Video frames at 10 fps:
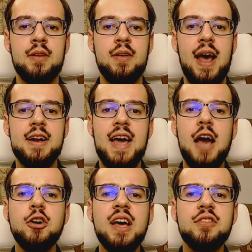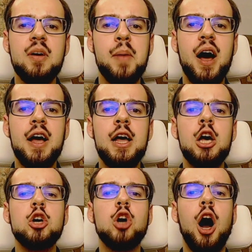And Kaguya-sama
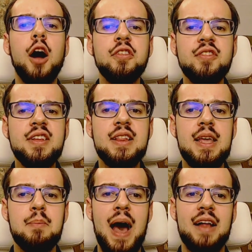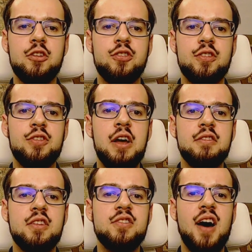constantly manages
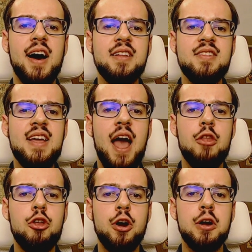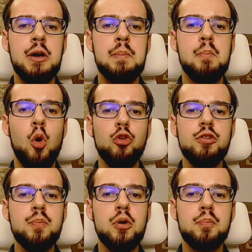to tie together
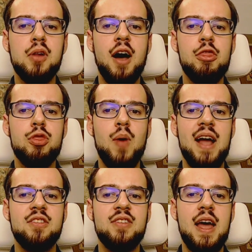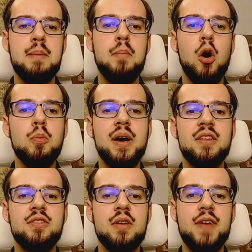multiple plot threads and
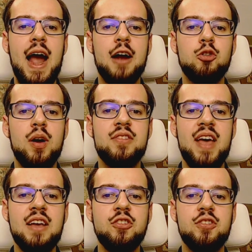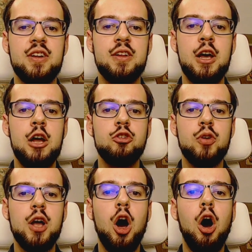moments of characterization
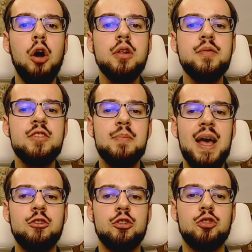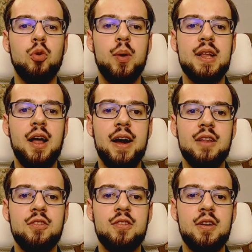during all of its major
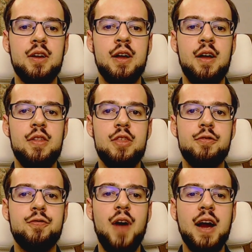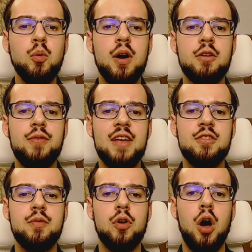storylines. The Firework
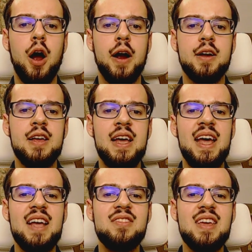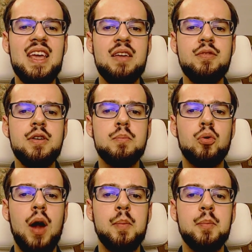Festival arc is even
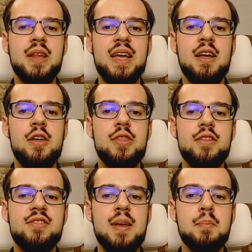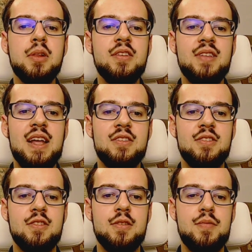probably the simplest
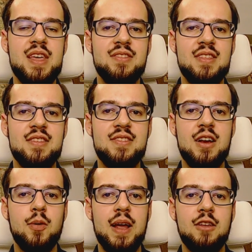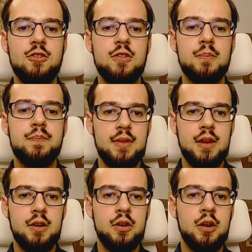instance of this in the series.
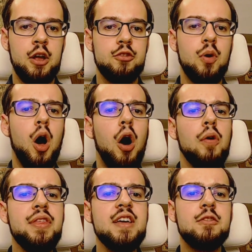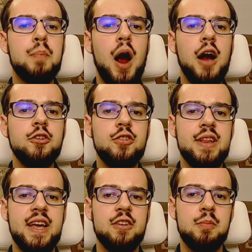So all this
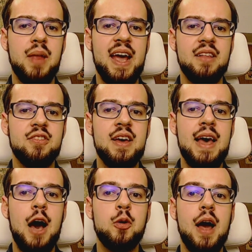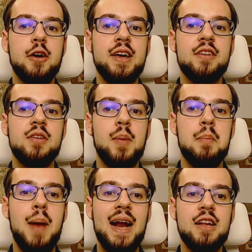partially explains how Kaguya-sama
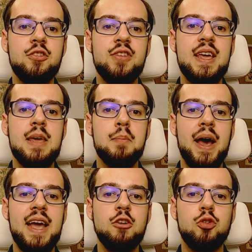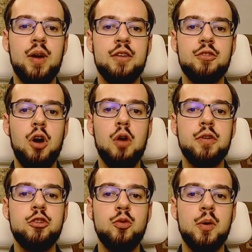managed to keep my interest over
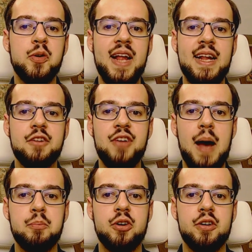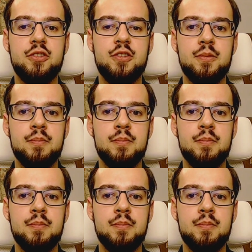280 chapters.